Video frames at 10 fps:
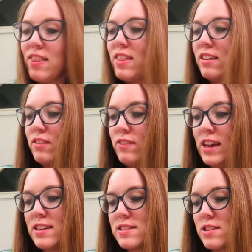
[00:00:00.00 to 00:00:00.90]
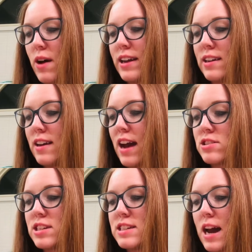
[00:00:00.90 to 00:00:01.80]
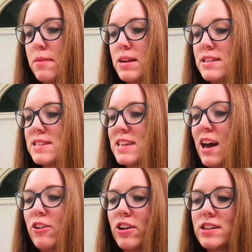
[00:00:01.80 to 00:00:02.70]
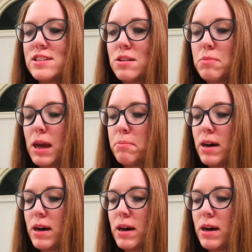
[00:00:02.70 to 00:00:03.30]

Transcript: the Vite so I can actually time it and see how long it took me.